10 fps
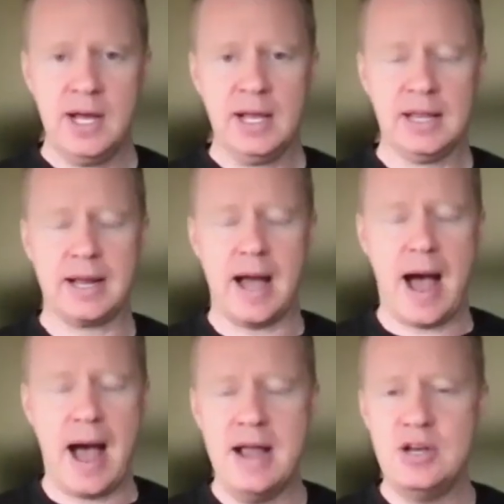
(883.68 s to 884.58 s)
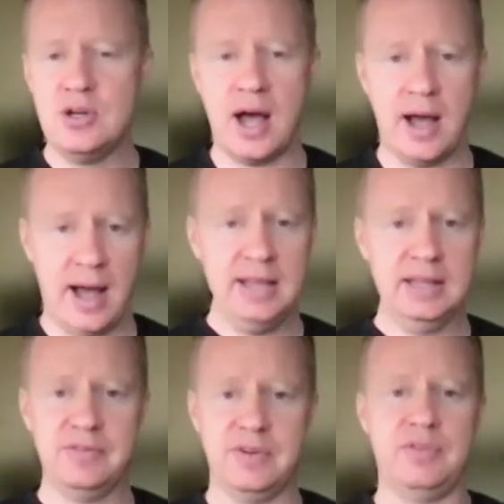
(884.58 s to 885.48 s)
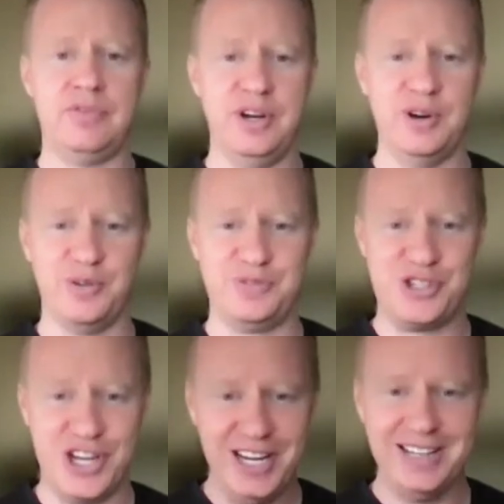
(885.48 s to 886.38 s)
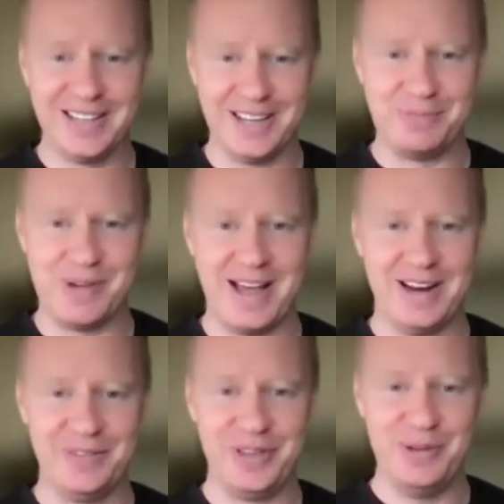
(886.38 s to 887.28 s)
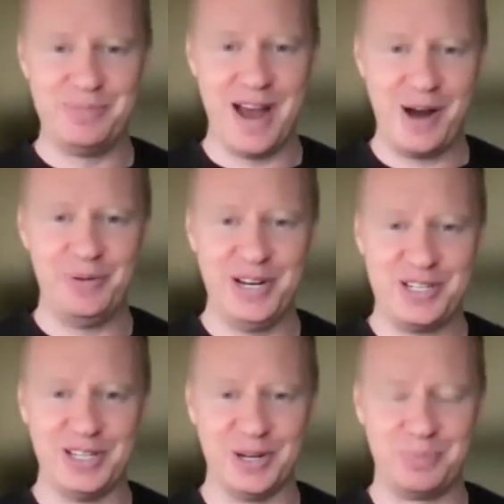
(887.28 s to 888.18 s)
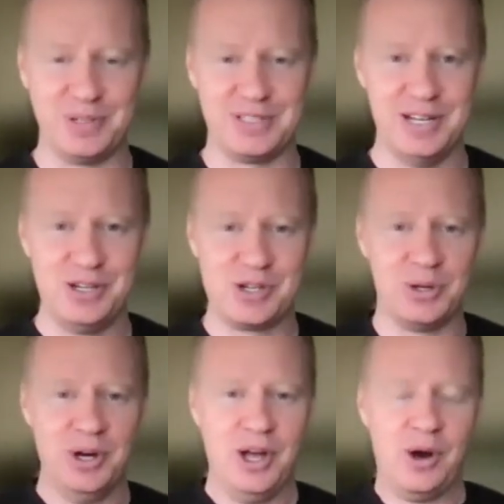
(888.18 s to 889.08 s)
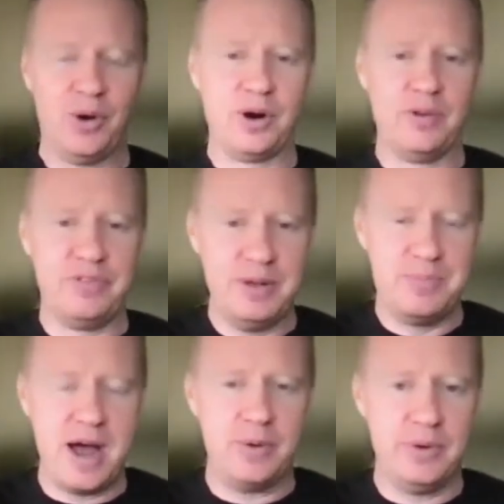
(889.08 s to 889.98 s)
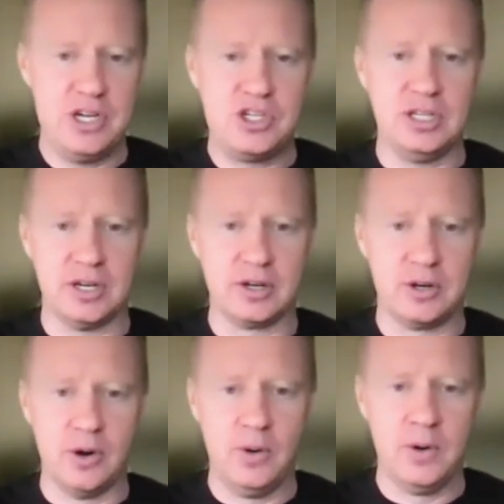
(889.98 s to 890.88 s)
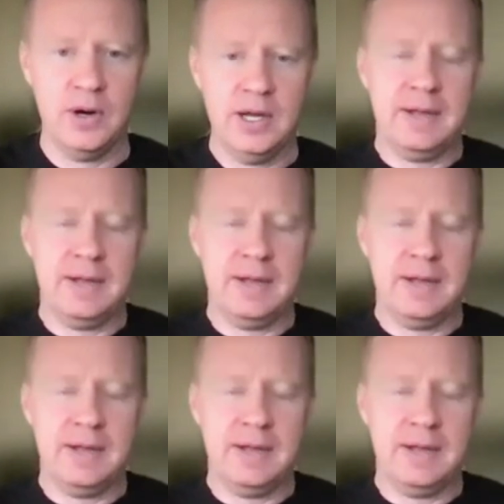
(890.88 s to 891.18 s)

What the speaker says: Like I live in fear of cheating them and of them not reaching their potential or of them not reaching their goal.